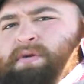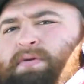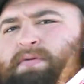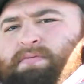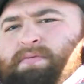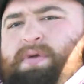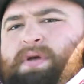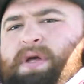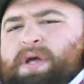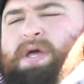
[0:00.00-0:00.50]

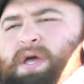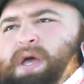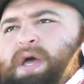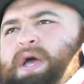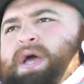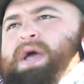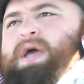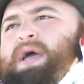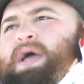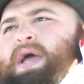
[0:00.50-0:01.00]

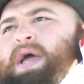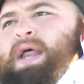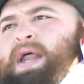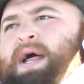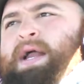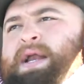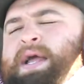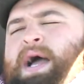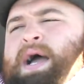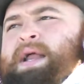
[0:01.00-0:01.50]
And
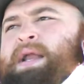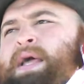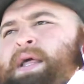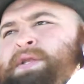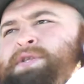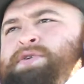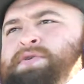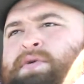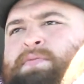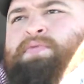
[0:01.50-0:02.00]
I got
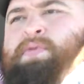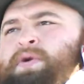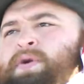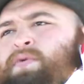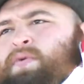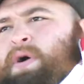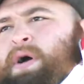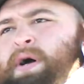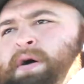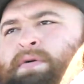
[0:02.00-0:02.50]
into it pretty
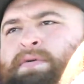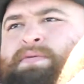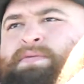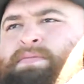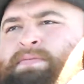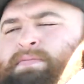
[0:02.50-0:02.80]
well